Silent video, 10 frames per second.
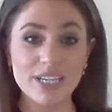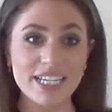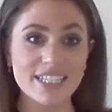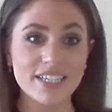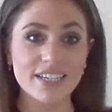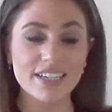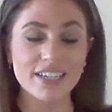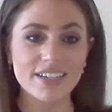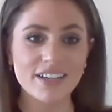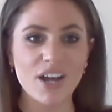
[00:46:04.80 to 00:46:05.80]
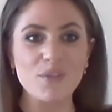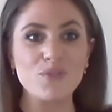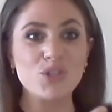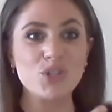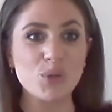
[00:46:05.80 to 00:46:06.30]
need to kind of
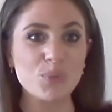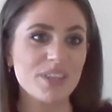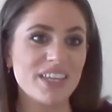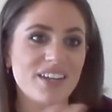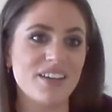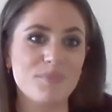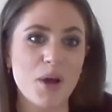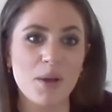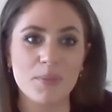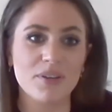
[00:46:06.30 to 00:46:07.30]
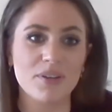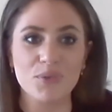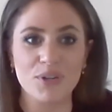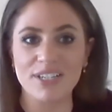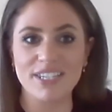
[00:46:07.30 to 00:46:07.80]
do within a permanent
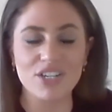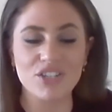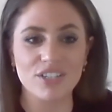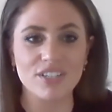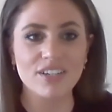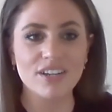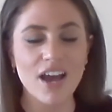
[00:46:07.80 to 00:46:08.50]
organisation